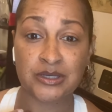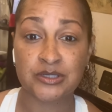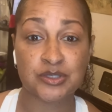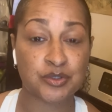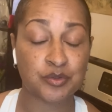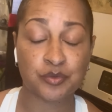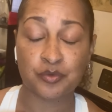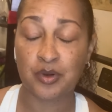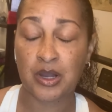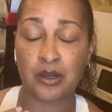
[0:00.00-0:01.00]
issue.
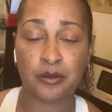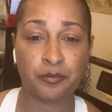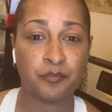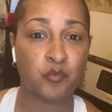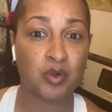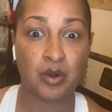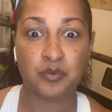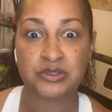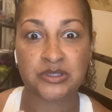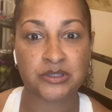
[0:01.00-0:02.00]
When I went
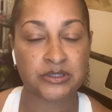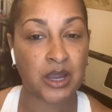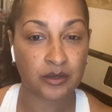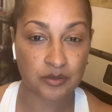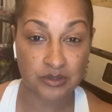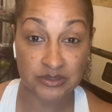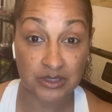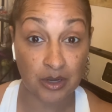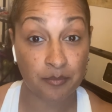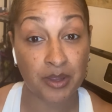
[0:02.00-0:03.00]
to the doctor, they said
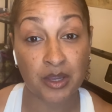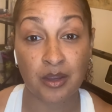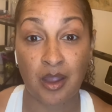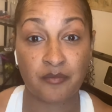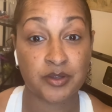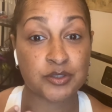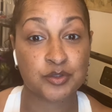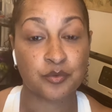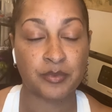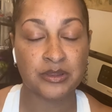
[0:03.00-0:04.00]
I may have an issue
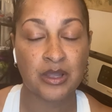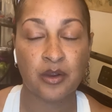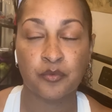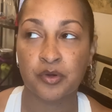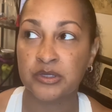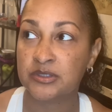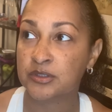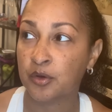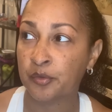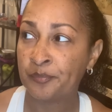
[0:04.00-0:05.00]
with my thyroid.
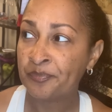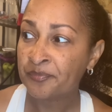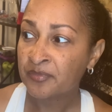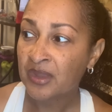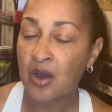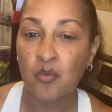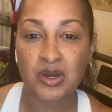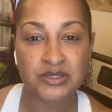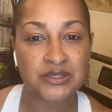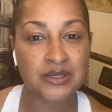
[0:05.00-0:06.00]
So I
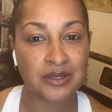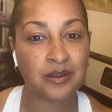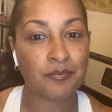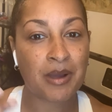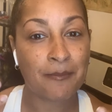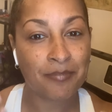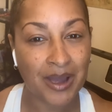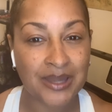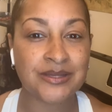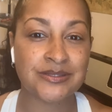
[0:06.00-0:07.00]
wanted to get my
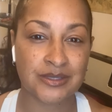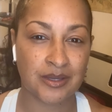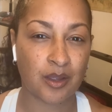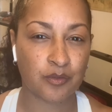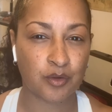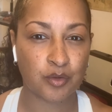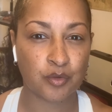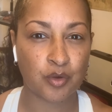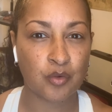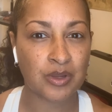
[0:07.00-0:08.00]
body together,
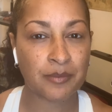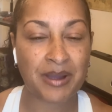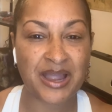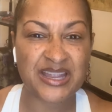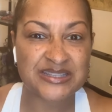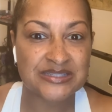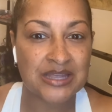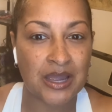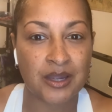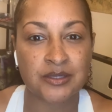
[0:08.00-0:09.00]
get my
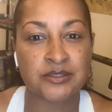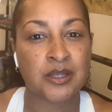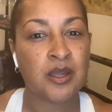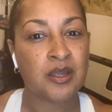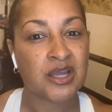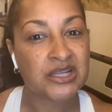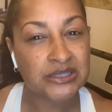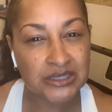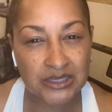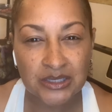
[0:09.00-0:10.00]
insides
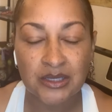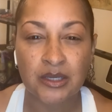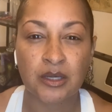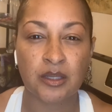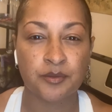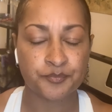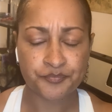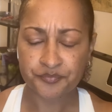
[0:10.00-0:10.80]
clean and